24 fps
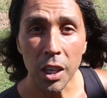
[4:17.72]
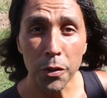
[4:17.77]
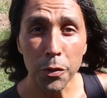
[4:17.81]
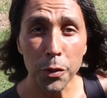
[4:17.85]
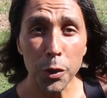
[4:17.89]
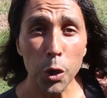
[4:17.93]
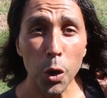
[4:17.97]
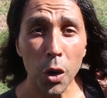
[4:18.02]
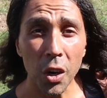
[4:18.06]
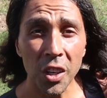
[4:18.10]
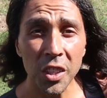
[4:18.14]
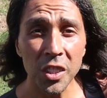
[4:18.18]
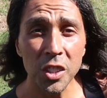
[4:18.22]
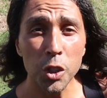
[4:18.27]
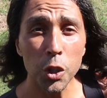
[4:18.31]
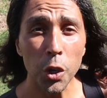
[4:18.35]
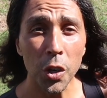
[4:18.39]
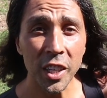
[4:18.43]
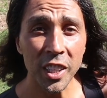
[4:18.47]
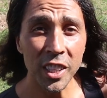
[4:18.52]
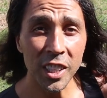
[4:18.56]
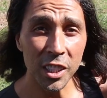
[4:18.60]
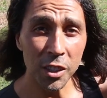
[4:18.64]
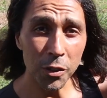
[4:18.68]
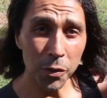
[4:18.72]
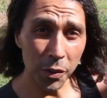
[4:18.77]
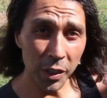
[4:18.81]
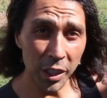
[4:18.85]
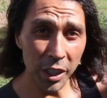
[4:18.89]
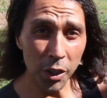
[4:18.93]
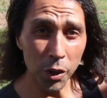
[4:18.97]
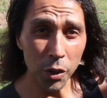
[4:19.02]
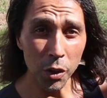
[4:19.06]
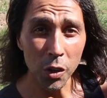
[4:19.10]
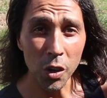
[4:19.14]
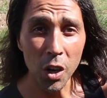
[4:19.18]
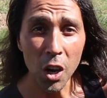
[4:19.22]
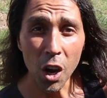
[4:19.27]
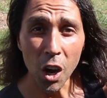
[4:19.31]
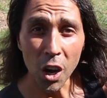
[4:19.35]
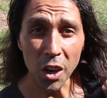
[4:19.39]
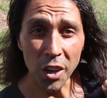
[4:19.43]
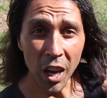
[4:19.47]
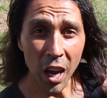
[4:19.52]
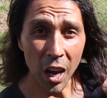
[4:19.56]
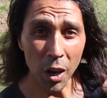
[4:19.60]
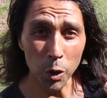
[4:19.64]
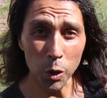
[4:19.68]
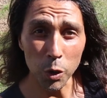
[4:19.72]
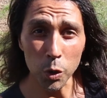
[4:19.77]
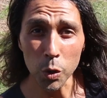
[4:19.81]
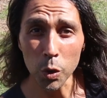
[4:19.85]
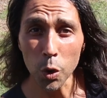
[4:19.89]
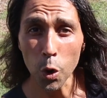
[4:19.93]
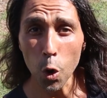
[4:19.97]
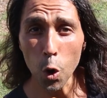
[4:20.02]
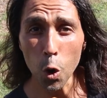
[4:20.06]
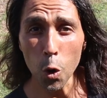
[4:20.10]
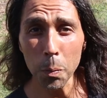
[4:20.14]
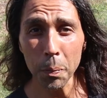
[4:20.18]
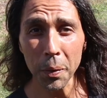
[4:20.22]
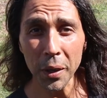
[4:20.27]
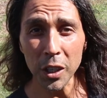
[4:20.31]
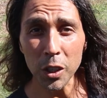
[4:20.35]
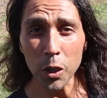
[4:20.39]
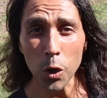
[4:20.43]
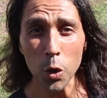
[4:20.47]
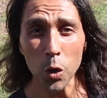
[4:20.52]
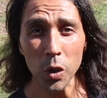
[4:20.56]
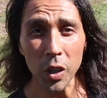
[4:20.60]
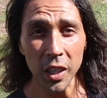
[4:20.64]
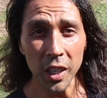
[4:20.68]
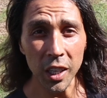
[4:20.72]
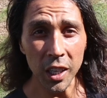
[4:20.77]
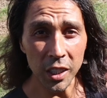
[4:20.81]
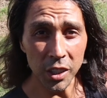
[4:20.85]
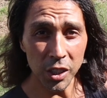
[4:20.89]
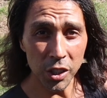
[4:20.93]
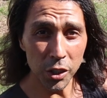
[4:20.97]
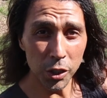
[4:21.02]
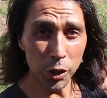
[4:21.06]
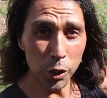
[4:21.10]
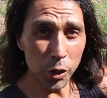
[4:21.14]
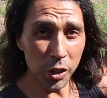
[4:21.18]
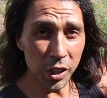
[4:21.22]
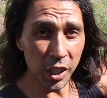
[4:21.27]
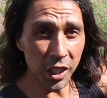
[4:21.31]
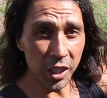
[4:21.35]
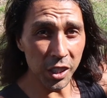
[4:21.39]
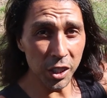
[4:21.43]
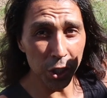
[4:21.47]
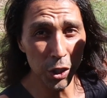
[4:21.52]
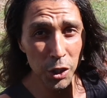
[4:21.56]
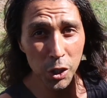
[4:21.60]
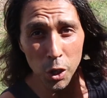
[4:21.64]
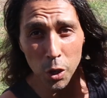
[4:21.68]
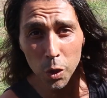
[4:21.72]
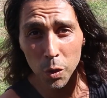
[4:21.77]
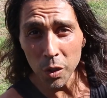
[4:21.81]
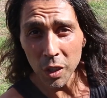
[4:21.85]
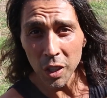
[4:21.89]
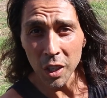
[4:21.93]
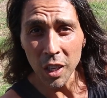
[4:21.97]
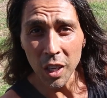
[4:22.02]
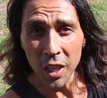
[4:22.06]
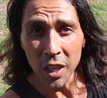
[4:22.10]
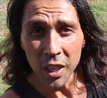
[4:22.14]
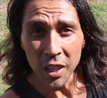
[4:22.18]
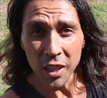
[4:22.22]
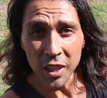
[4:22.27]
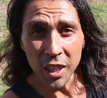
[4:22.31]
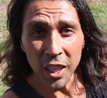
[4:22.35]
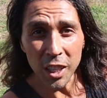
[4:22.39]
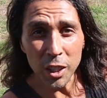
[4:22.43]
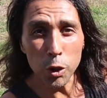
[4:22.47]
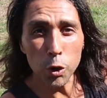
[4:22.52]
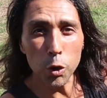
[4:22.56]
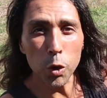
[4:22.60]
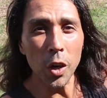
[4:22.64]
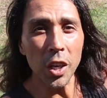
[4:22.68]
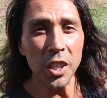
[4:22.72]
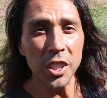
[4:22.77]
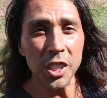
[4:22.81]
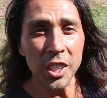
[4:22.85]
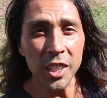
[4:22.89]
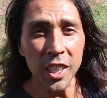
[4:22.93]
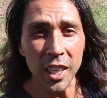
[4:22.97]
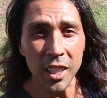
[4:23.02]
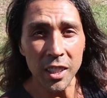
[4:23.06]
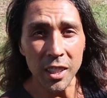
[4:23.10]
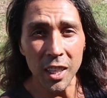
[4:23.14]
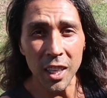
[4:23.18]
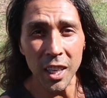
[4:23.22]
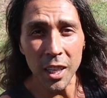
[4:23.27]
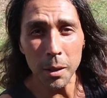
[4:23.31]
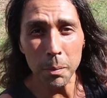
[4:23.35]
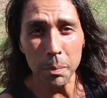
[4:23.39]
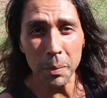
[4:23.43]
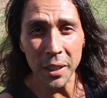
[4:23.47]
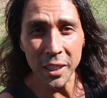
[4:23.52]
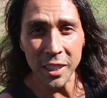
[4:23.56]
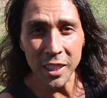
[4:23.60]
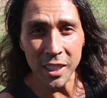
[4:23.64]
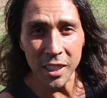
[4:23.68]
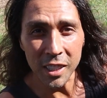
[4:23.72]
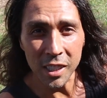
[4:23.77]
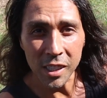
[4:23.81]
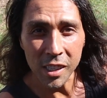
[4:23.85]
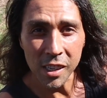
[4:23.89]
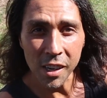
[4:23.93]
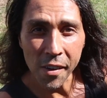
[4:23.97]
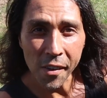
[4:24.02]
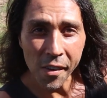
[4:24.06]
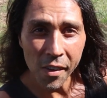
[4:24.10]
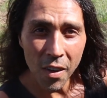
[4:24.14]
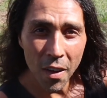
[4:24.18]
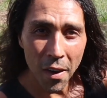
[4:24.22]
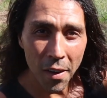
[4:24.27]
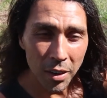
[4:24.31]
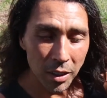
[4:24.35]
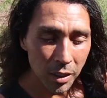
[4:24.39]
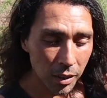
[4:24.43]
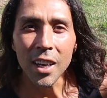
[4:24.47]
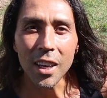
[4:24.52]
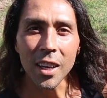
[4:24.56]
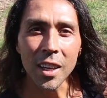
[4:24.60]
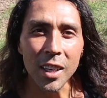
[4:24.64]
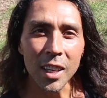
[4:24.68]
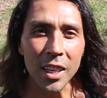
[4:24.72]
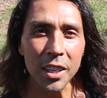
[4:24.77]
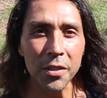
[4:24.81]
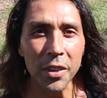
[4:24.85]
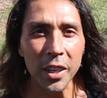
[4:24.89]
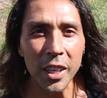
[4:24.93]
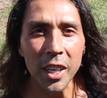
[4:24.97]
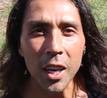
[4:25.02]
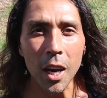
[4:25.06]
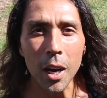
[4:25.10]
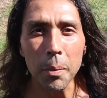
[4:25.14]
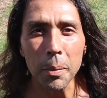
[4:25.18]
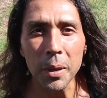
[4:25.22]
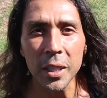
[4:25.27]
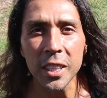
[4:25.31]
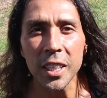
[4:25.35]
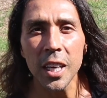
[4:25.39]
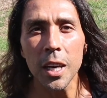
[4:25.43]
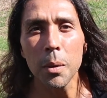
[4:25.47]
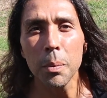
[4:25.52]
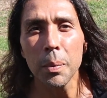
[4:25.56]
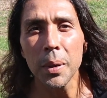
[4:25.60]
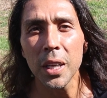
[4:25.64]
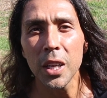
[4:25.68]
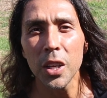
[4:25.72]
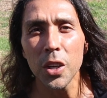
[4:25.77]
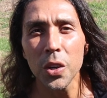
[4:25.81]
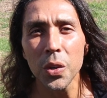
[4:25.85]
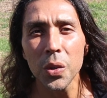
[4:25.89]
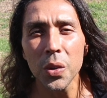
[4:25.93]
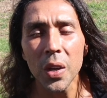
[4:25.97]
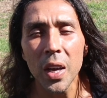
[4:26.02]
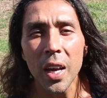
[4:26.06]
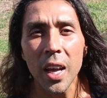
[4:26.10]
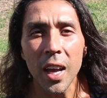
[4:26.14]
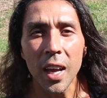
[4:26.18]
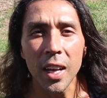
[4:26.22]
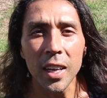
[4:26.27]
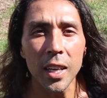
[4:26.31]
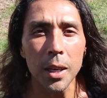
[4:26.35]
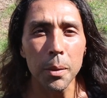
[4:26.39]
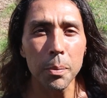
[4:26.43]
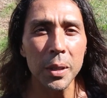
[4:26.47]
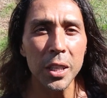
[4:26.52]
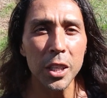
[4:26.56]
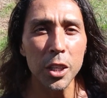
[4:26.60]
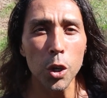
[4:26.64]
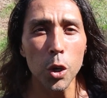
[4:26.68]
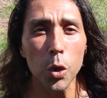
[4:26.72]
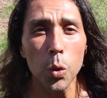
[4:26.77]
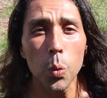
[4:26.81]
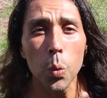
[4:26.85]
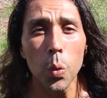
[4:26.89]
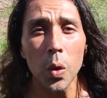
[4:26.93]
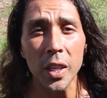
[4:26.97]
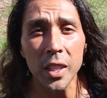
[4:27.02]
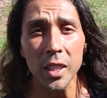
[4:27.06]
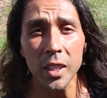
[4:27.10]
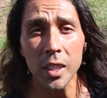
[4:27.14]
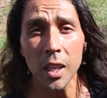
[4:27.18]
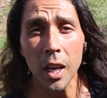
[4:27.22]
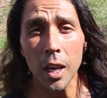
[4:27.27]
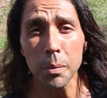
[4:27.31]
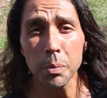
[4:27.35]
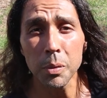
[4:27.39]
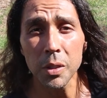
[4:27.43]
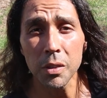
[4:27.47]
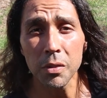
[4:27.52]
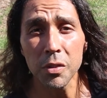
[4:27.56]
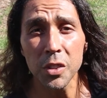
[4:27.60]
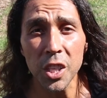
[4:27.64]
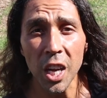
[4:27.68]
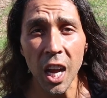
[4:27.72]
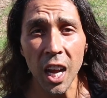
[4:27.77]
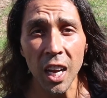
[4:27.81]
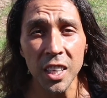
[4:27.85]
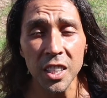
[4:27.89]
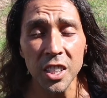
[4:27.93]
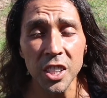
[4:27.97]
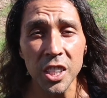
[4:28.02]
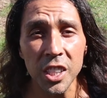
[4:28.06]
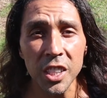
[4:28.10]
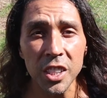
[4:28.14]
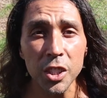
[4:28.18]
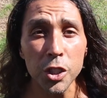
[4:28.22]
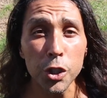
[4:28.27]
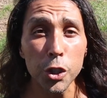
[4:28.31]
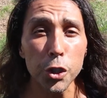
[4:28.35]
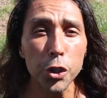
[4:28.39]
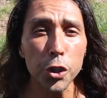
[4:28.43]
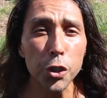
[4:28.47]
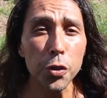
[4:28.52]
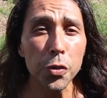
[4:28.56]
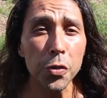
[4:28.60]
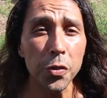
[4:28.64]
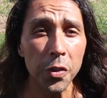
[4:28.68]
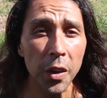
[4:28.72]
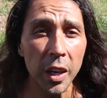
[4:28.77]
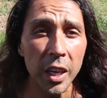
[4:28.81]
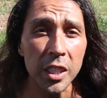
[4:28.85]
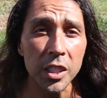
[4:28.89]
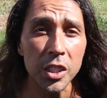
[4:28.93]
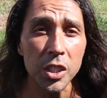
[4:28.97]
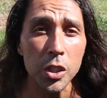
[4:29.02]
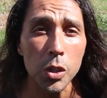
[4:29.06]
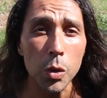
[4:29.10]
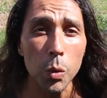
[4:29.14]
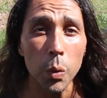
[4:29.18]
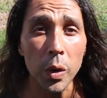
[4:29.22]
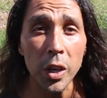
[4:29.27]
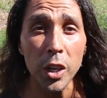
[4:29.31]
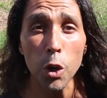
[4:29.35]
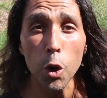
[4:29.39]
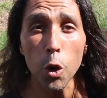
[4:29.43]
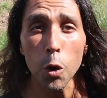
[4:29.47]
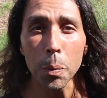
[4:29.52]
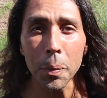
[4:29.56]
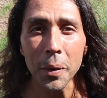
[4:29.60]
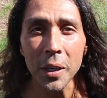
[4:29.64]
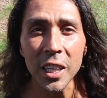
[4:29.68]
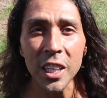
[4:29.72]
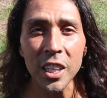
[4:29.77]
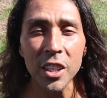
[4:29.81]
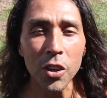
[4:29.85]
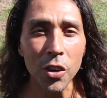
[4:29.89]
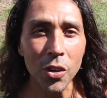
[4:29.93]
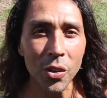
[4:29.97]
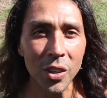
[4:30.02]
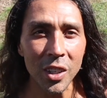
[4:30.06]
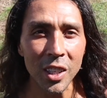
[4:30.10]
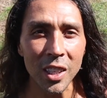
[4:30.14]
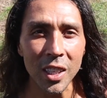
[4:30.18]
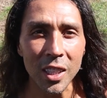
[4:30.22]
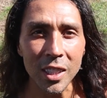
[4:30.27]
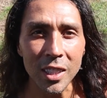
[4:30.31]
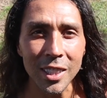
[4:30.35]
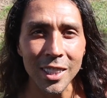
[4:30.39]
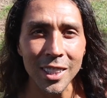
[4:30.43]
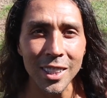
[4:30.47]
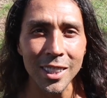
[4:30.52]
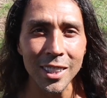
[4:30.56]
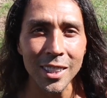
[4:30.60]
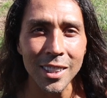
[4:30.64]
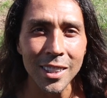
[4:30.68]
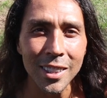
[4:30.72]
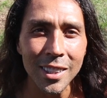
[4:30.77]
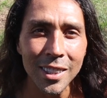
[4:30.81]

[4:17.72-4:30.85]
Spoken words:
If you are enjoying this video on how to open coconuts using a stone, then crush that like button. Leave a comment down below and let me know what types of challenges do you face when opening coconuts.